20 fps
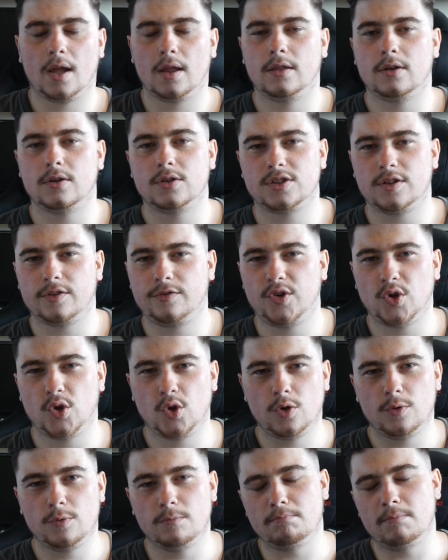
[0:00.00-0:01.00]
There's a
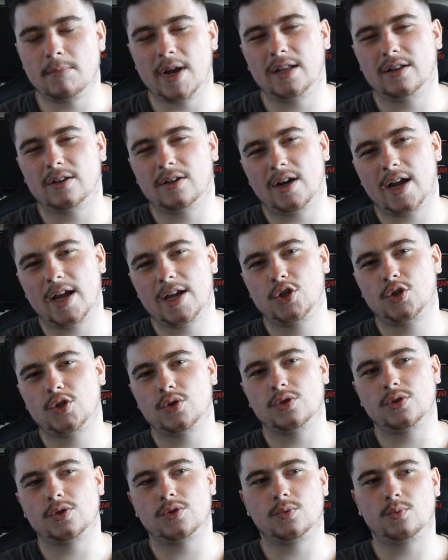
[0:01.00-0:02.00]
few minor
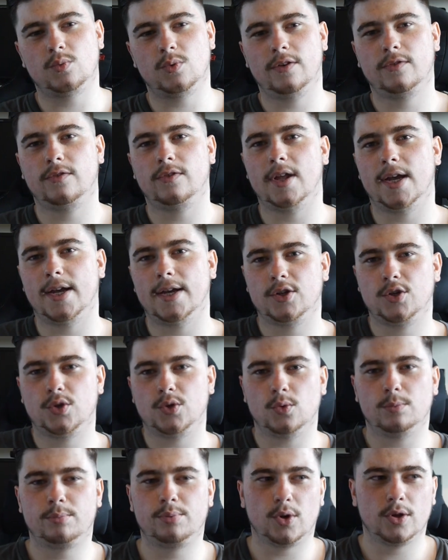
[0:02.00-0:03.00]
issues with the
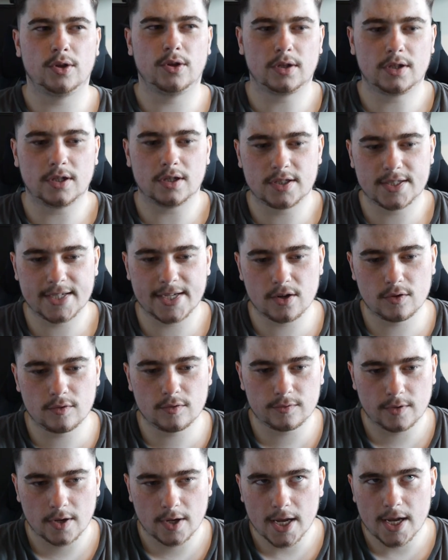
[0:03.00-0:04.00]
actual product
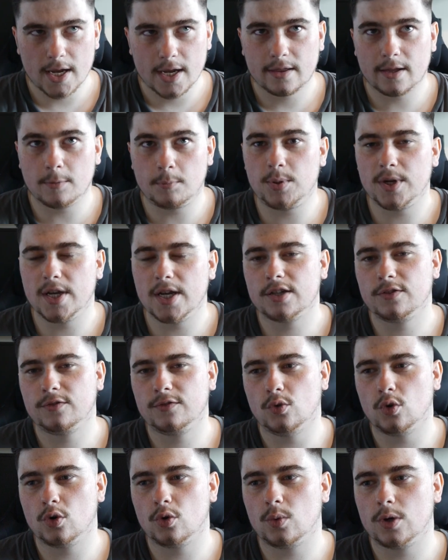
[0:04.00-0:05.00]
itself. The
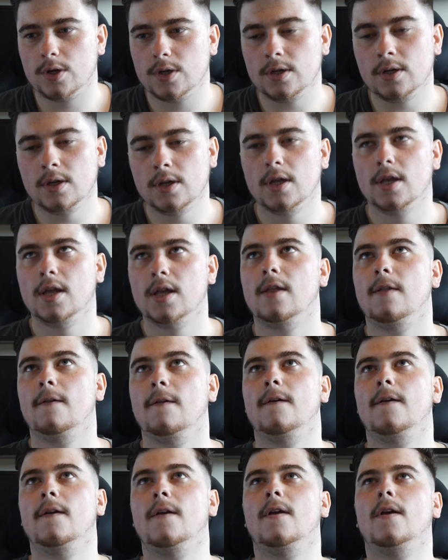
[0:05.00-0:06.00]
PS4 one,
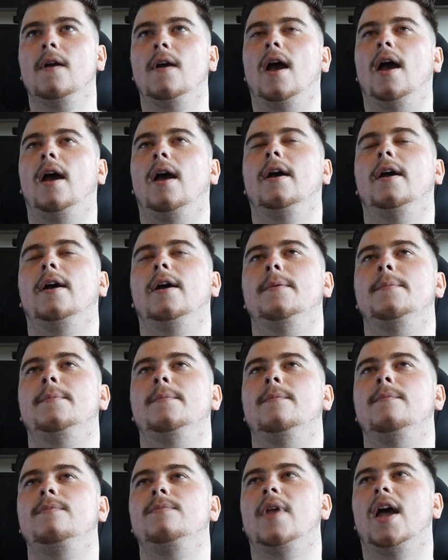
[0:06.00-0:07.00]

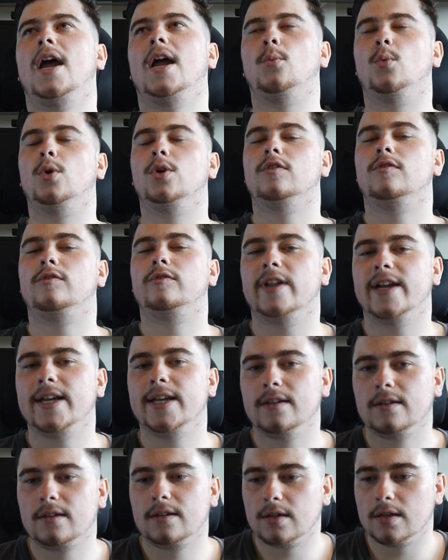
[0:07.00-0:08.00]
I would have
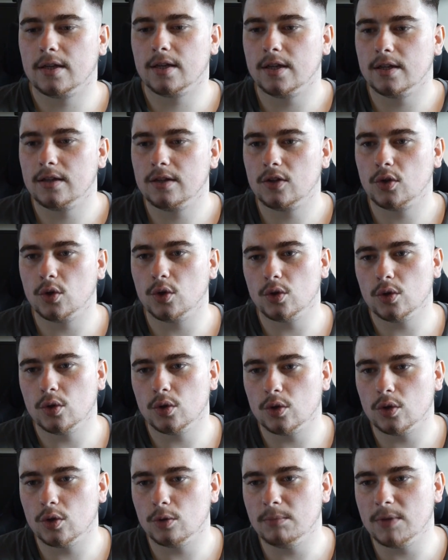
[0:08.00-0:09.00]
liked
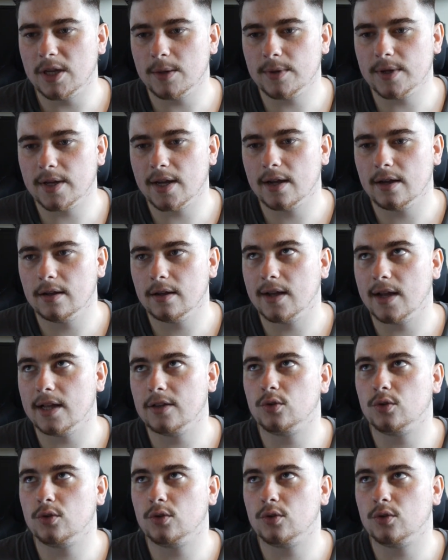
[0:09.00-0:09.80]
to maybe, I